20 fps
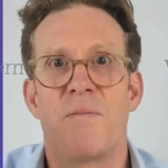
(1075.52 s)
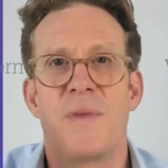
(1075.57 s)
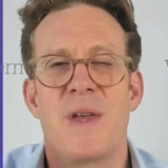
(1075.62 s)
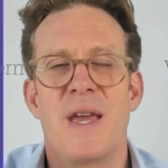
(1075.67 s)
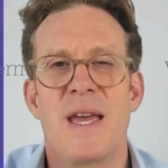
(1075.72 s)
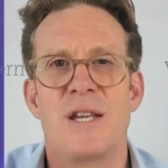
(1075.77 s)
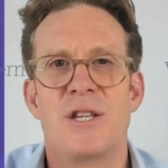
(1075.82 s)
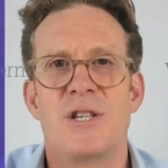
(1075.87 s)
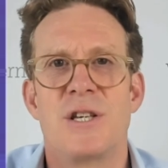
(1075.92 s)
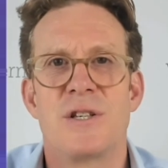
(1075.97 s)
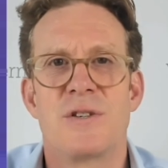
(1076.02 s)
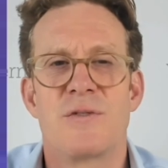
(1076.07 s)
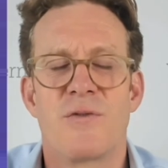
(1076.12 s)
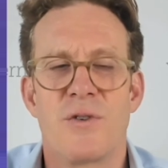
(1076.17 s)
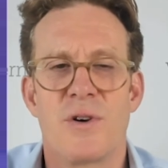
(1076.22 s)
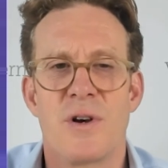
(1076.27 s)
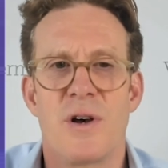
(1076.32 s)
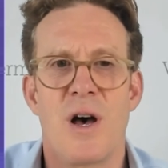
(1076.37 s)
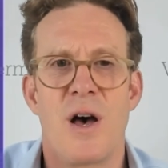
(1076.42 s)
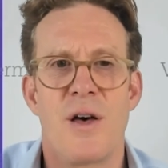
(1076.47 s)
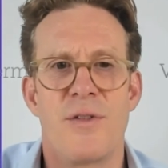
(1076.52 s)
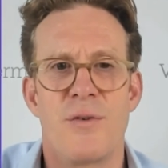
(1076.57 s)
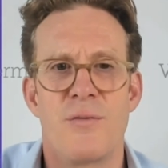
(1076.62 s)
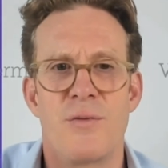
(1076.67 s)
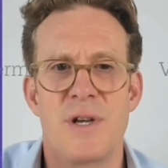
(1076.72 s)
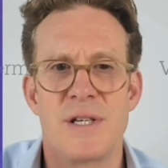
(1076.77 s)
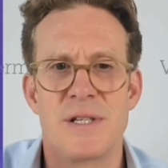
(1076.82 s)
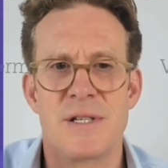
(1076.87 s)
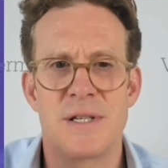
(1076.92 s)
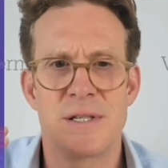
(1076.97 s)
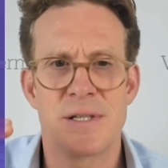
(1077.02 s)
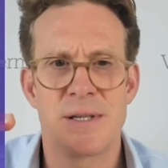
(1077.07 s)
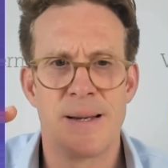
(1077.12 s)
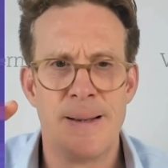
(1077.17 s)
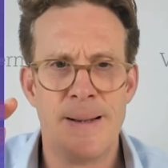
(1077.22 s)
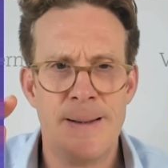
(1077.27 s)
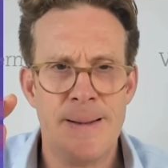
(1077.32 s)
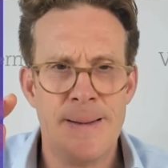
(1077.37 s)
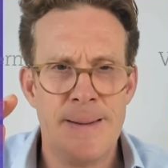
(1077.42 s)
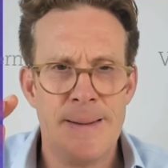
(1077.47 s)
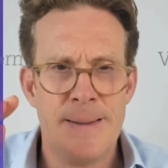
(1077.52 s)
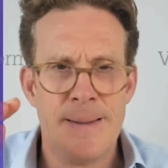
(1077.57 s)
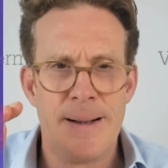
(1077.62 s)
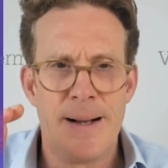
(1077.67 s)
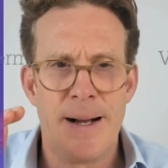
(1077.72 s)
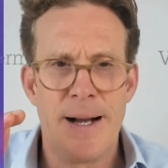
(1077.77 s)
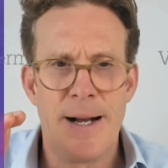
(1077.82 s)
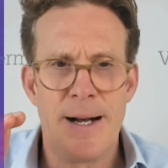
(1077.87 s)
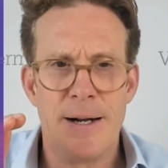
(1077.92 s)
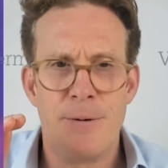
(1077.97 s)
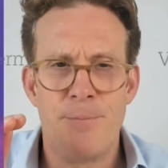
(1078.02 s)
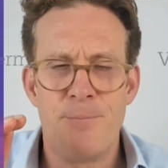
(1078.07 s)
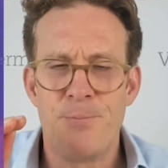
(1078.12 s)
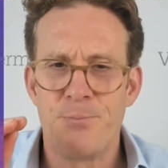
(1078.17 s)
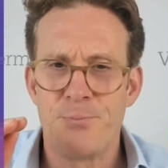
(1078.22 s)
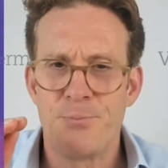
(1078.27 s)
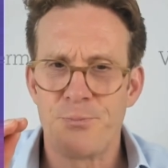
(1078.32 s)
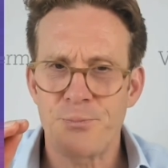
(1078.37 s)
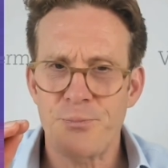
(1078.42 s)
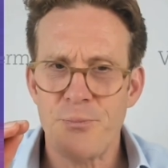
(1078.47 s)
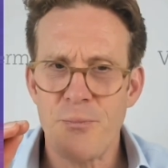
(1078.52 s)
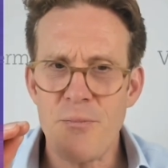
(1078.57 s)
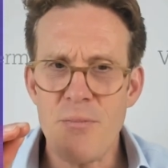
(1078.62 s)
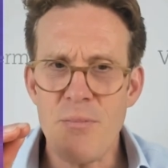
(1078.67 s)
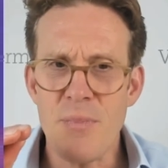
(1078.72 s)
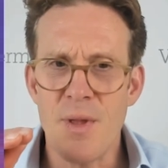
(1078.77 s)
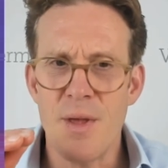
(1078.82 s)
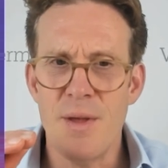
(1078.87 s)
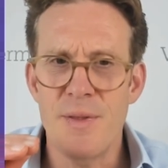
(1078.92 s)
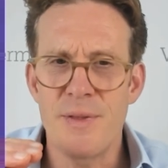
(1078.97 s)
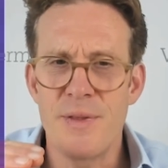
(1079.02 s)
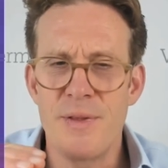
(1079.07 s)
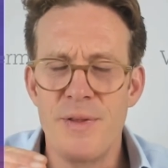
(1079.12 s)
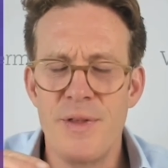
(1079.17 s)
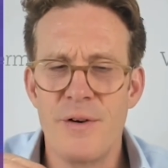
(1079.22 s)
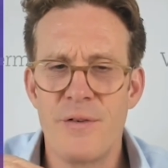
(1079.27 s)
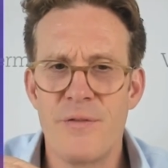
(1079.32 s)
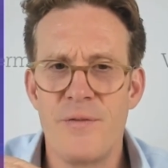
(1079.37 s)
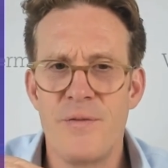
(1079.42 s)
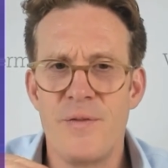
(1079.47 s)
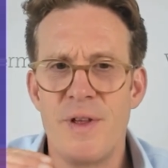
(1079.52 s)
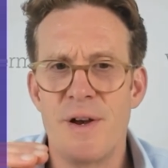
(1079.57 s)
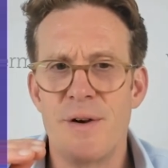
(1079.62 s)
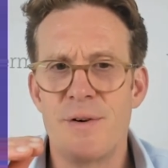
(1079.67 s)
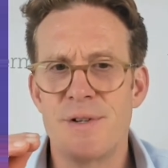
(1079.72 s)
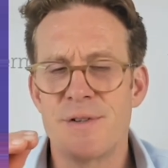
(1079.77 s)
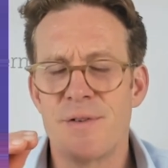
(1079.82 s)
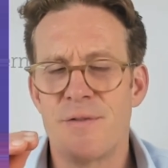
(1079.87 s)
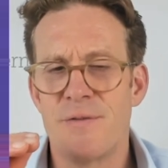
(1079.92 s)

itches for other reasons. There is a